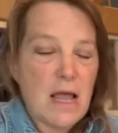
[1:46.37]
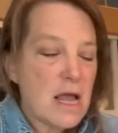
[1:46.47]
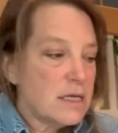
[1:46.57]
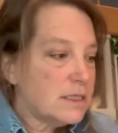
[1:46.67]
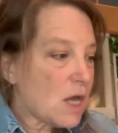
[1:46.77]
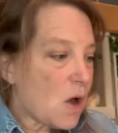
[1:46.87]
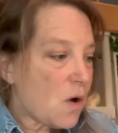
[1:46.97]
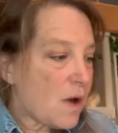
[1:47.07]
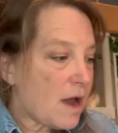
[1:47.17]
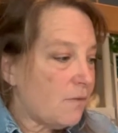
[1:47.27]

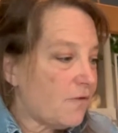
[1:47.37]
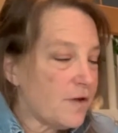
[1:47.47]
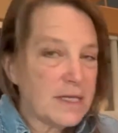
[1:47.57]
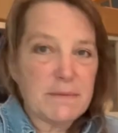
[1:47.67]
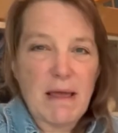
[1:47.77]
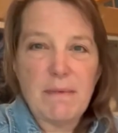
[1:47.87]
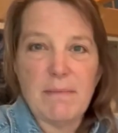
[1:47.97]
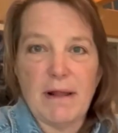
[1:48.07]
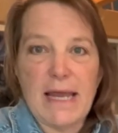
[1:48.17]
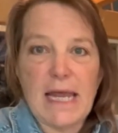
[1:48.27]
So for this baby
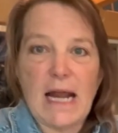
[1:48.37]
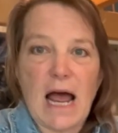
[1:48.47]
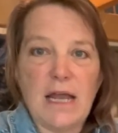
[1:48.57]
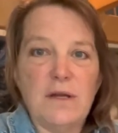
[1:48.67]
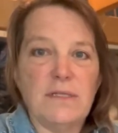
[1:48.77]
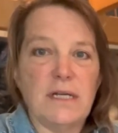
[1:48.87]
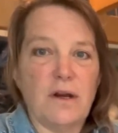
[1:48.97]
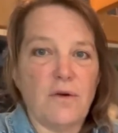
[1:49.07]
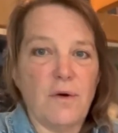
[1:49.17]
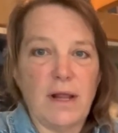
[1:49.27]
blanket, I used an
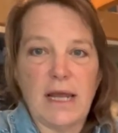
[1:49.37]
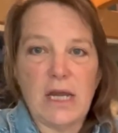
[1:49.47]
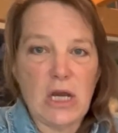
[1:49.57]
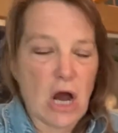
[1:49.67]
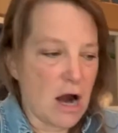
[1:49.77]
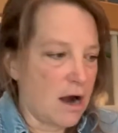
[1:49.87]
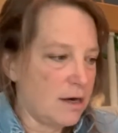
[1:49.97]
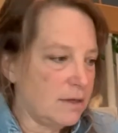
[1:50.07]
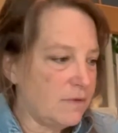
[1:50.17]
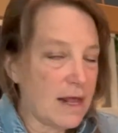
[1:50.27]
acrylic
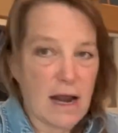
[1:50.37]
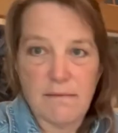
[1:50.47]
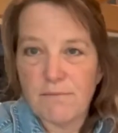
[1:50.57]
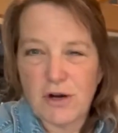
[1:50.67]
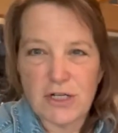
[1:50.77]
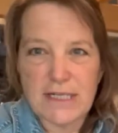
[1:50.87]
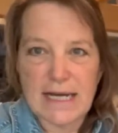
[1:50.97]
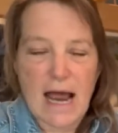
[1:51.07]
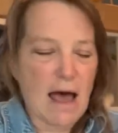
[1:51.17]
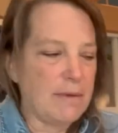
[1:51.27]
yarn that I
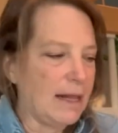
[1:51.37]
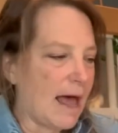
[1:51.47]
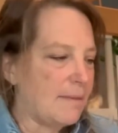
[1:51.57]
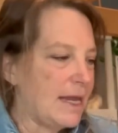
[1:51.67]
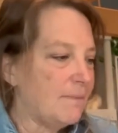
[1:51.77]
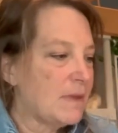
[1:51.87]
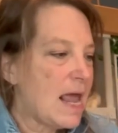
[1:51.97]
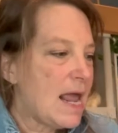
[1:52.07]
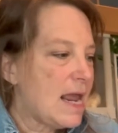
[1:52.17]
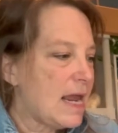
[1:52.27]
purchased at Hobby Lobby,
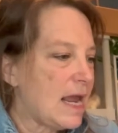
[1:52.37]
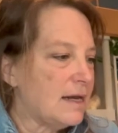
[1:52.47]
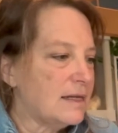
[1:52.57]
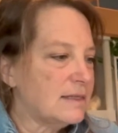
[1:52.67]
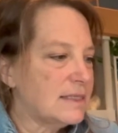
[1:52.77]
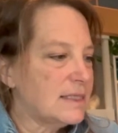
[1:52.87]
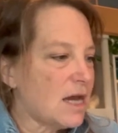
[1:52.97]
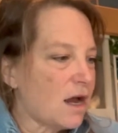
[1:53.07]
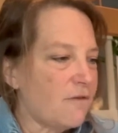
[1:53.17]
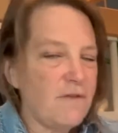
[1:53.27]
and it
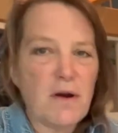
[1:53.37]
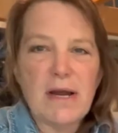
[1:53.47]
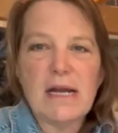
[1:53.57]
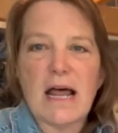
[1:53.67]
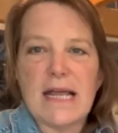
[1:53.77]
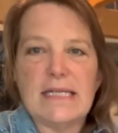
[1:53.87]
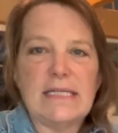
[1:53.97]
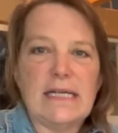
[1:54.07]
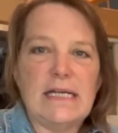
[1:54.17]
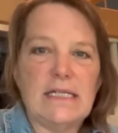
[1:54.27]
stuck very
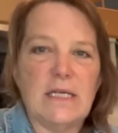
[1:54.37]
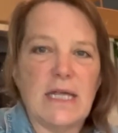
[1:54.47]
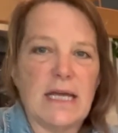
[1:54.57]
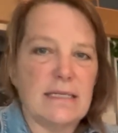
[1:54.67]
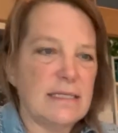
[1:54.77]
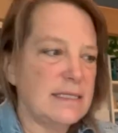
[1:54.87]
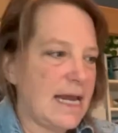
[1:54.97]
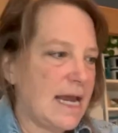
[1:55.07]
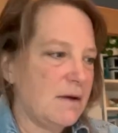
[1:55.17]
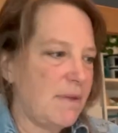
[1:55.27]
nicely to the
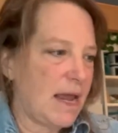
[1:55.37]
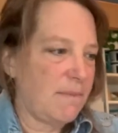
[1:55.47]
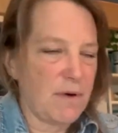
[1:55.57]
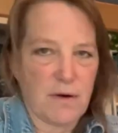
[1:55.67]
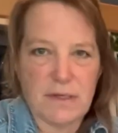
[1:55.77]
sandpaper.